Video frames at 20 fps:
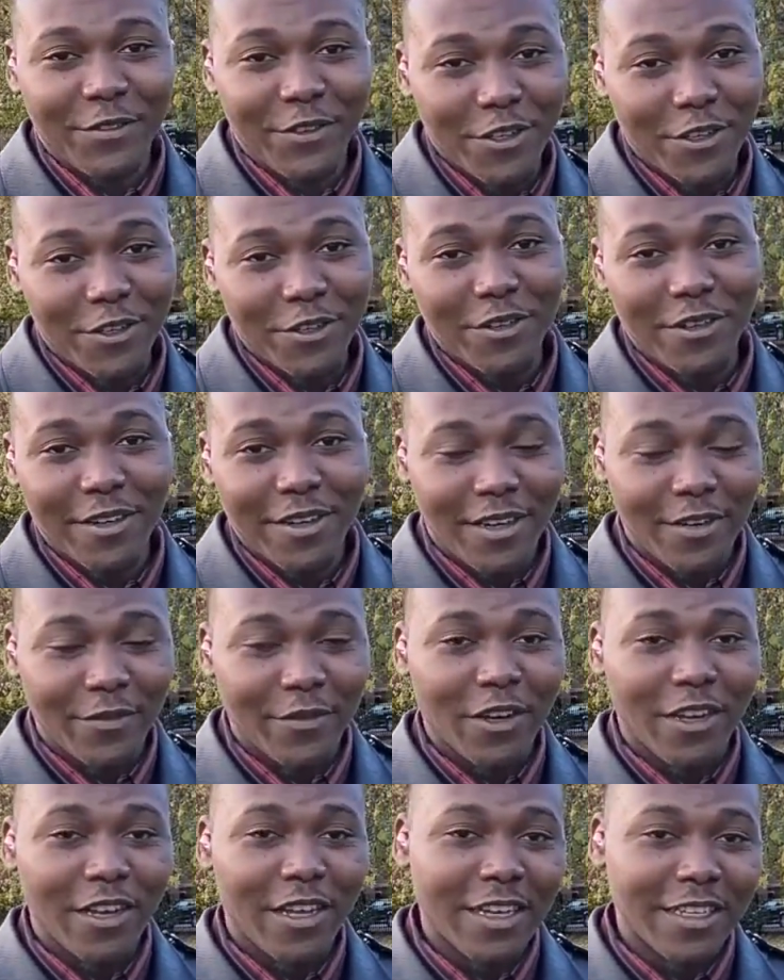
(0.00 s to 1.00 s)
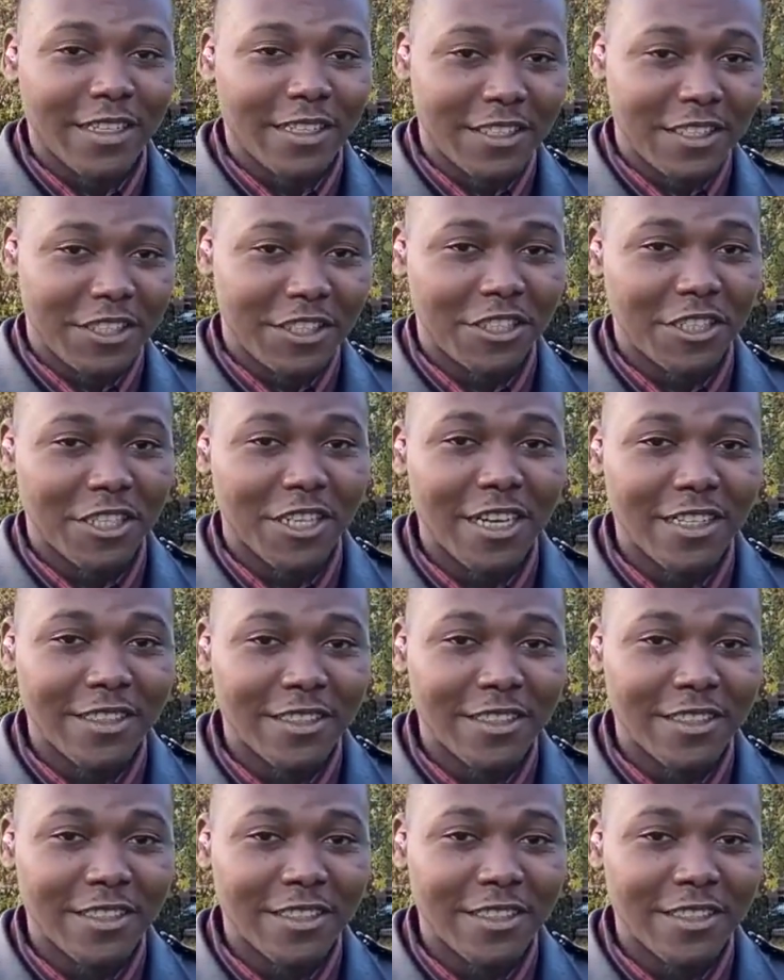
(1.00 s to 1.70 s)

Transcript: you leave a like, share, and